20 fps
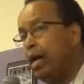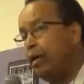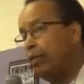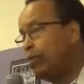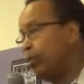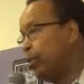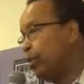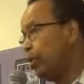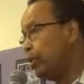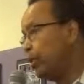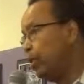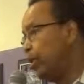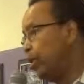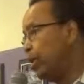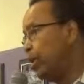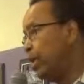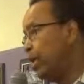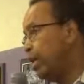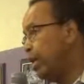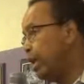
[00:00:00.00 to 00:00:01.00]
It was
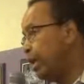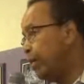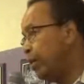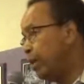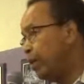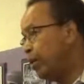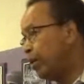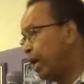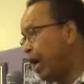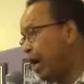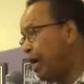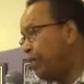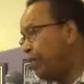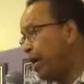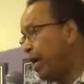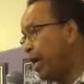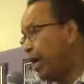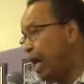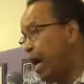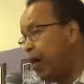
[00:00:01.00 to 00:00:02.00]
only about half
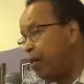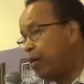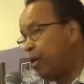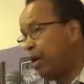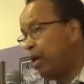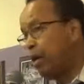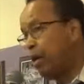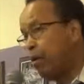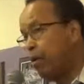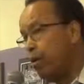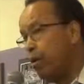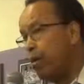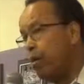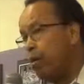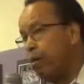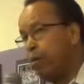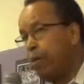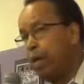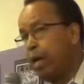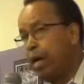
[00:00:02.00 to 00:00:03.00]
an hour
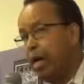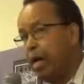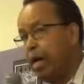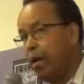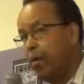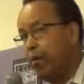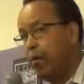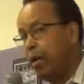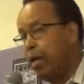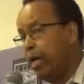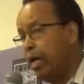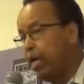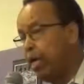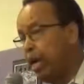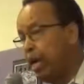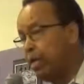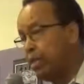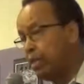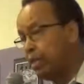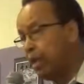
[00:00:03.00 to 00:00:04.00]
ago when
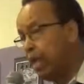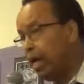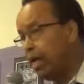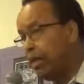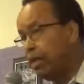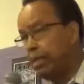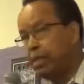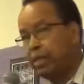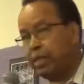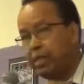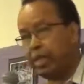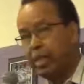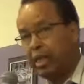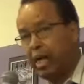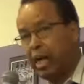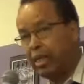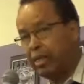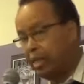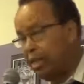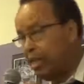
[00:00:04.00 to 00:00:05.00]
I started
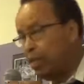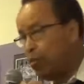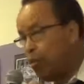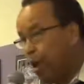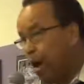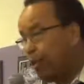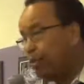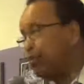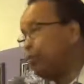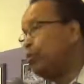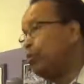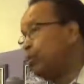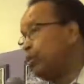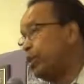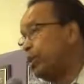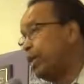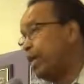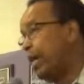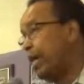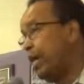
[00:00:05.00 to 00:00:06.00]
scratching what to
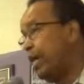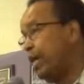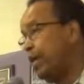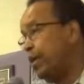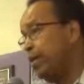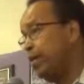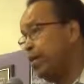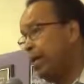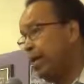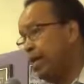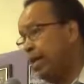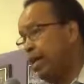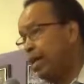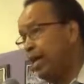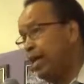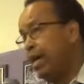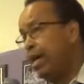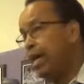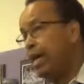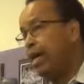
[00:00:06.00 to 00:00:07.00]
say.
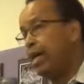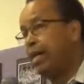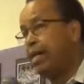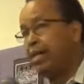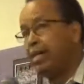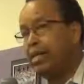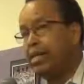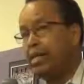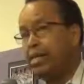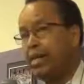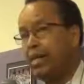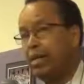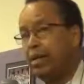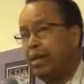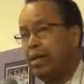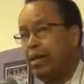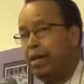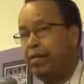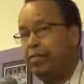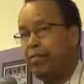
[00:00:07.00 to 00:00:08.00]
And
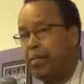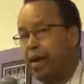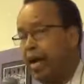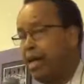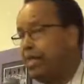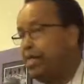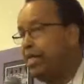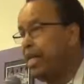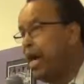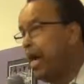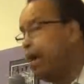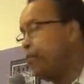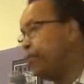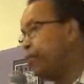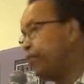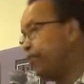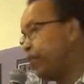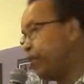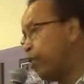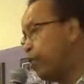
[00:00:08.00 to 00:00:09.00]
if I
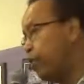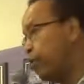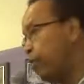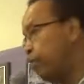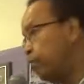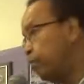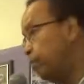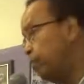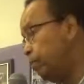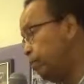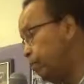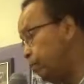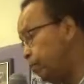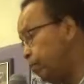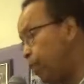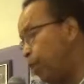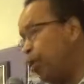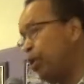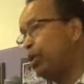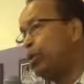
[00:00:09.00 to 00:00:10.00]
jumped from
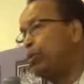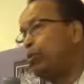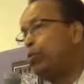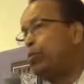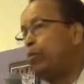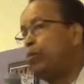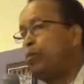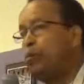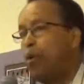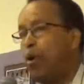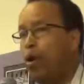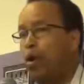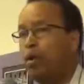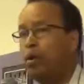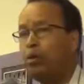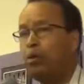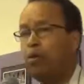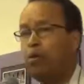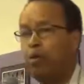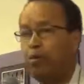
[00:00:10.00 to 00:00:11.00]
point to
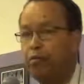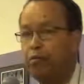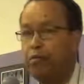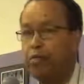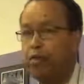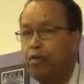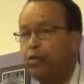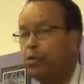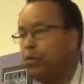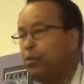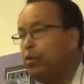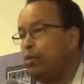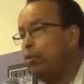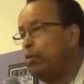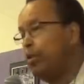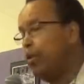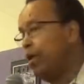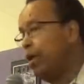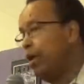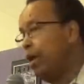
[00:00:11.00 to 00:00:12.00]
point, confuse you,
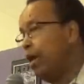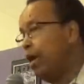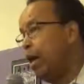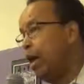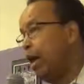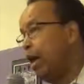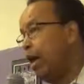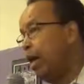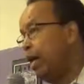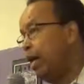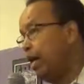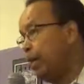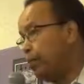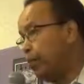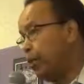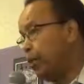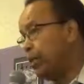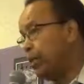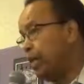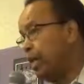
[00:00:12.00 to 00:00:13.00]
I
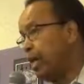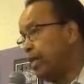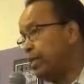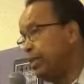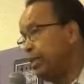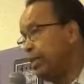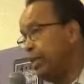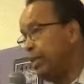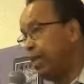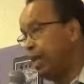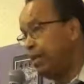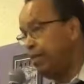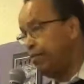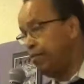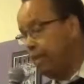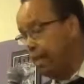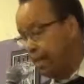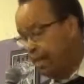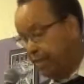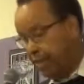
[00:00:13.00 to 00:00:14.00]
apologize in
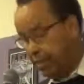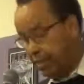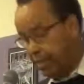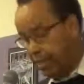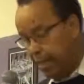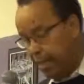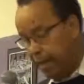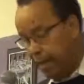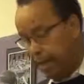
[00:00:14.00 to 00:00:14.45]
advance.